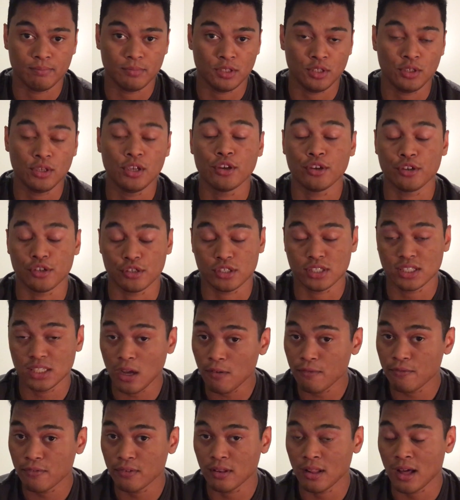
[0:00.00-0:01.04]
You hear
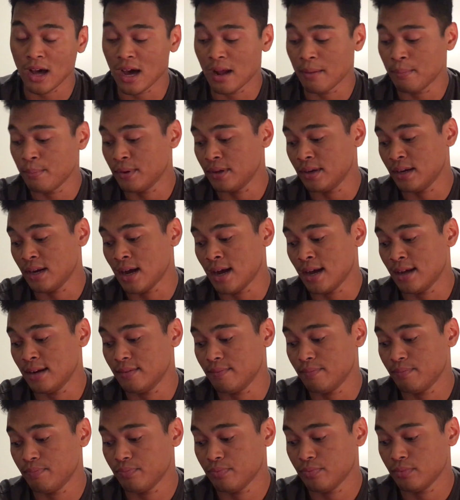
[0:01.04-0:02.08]
yourself a lot, but not
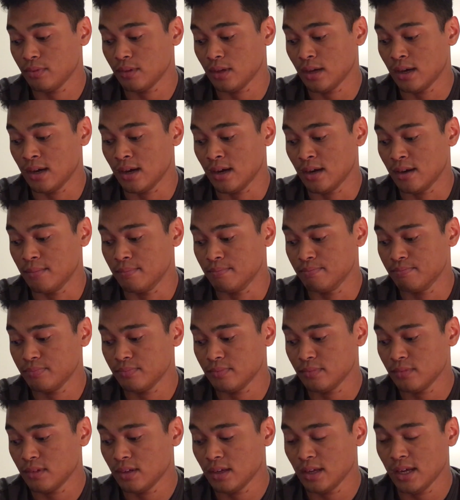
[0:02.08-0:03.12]

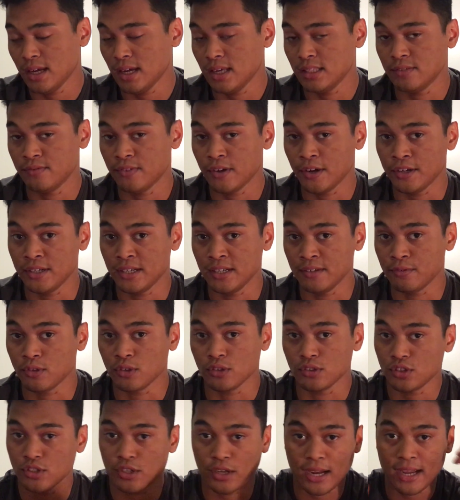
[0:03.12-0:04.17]
it's very
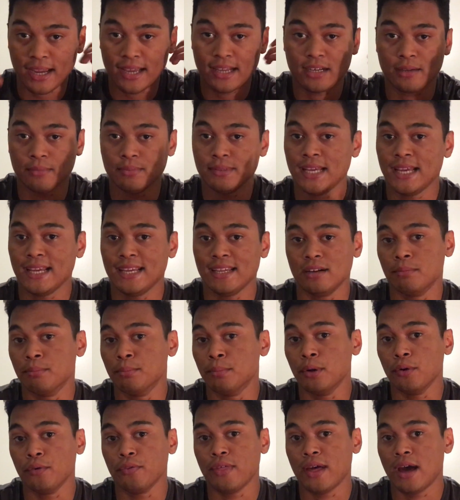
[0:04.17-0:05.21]
difficult, so I end up taking them
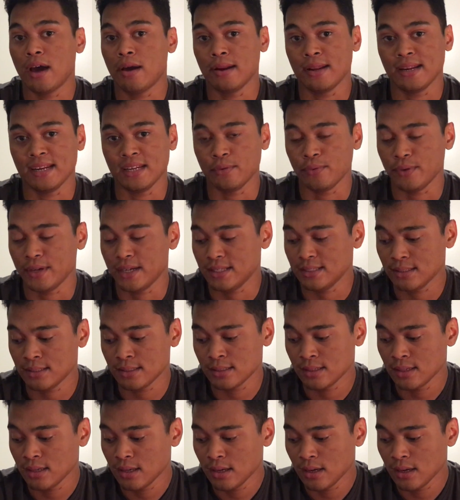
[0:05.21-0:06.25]
both out anyways.